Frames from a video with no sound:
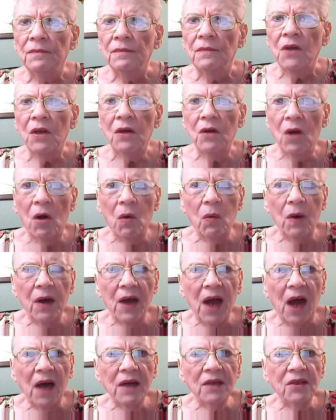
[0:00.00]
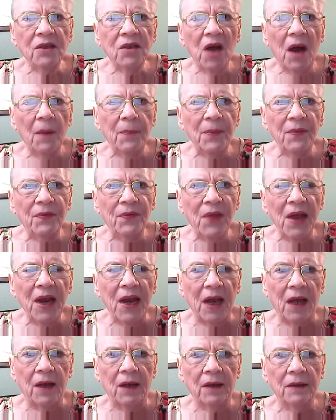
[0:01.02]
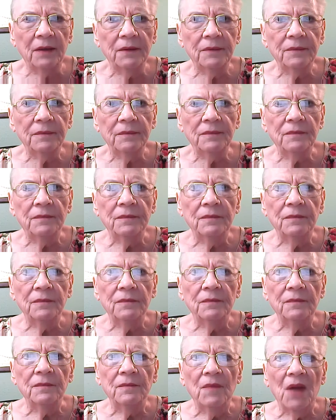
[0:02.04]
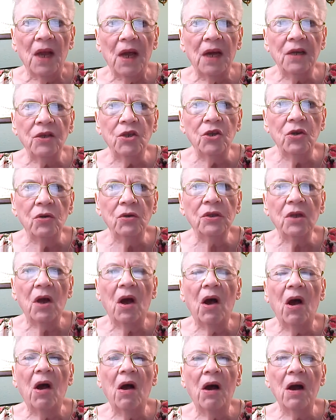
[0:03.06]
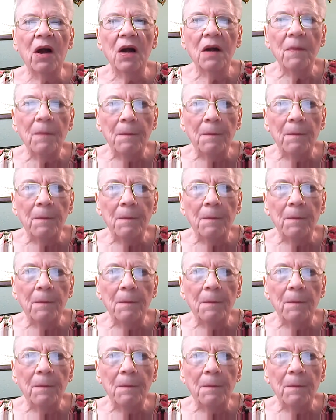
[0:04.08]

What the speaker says: You know, we got to stop and think and use our